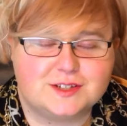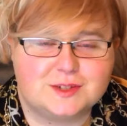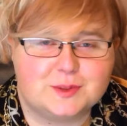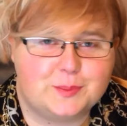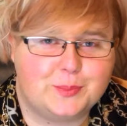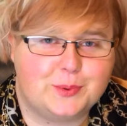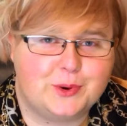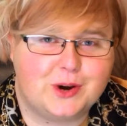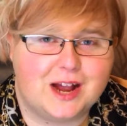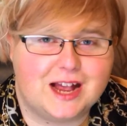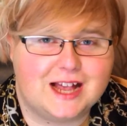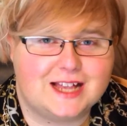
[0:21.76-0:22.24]

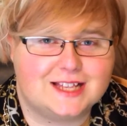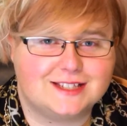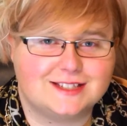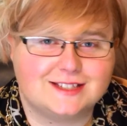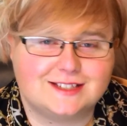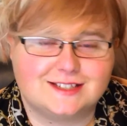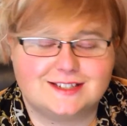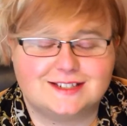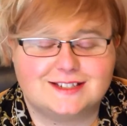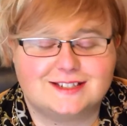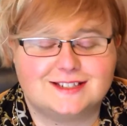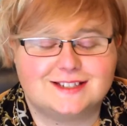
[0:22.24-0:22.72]

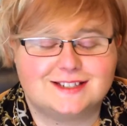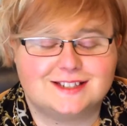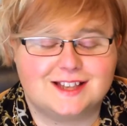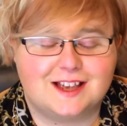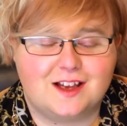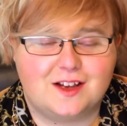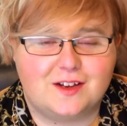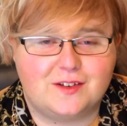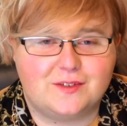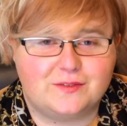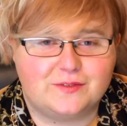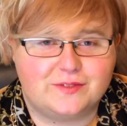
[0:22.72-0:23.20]
surprises
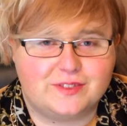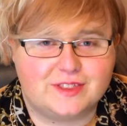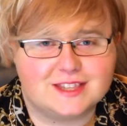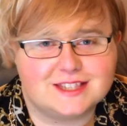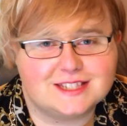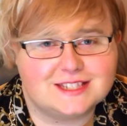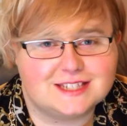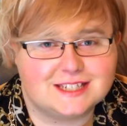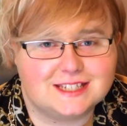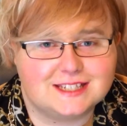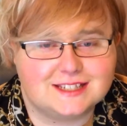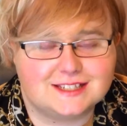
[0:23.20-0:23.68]
of
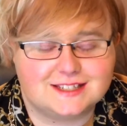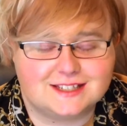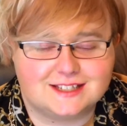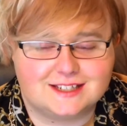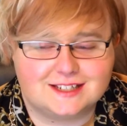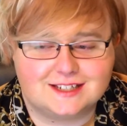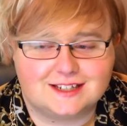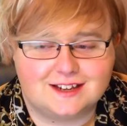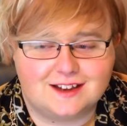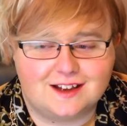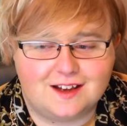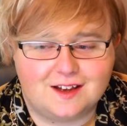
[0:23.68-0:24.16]
this
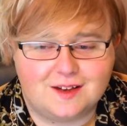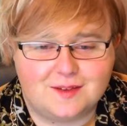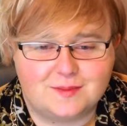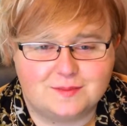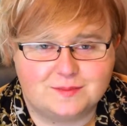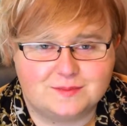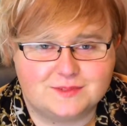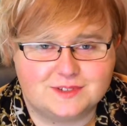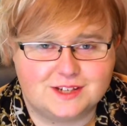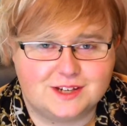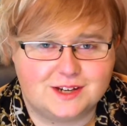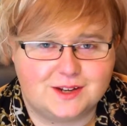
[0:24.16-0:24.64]
season,
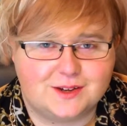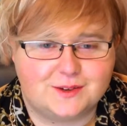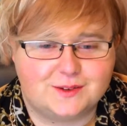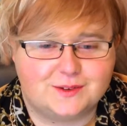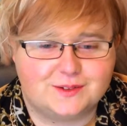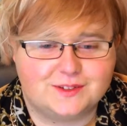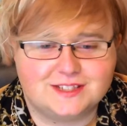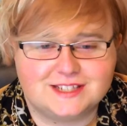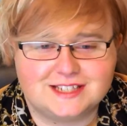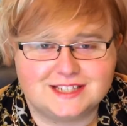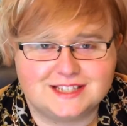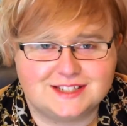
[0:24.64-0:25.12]

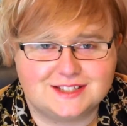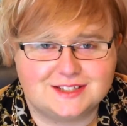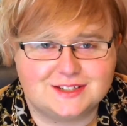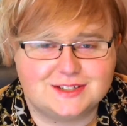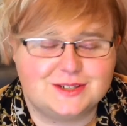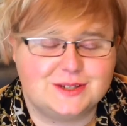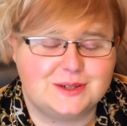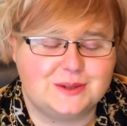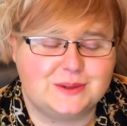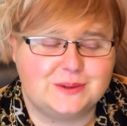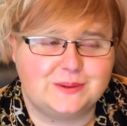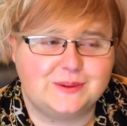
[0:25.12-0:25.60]
season
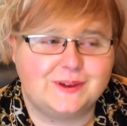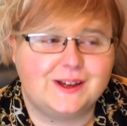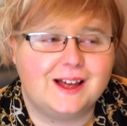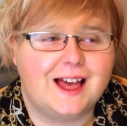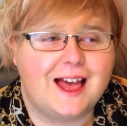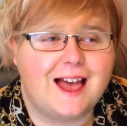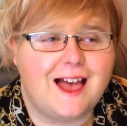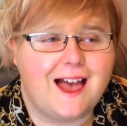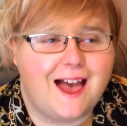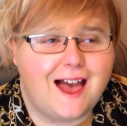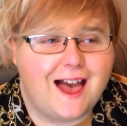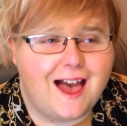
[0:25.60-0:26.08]
2.
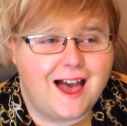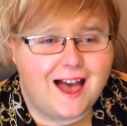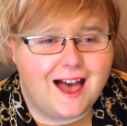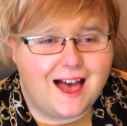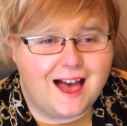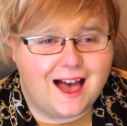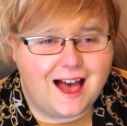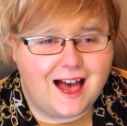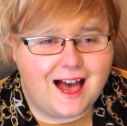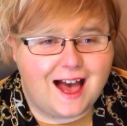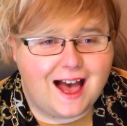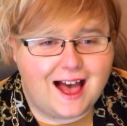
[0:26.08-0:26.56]

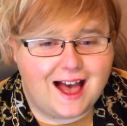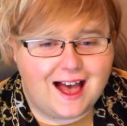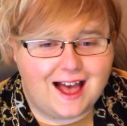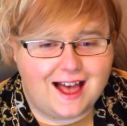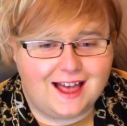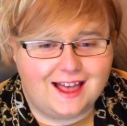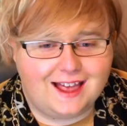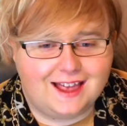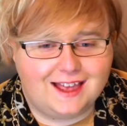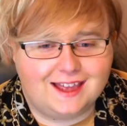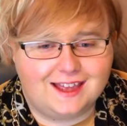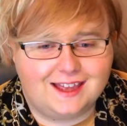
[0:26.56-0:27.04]

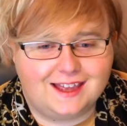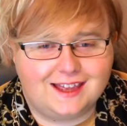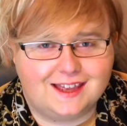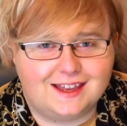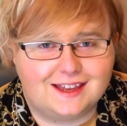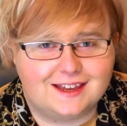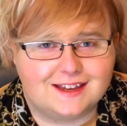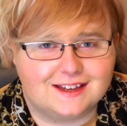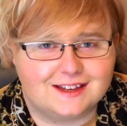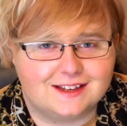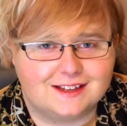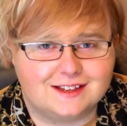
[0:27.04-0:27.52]
I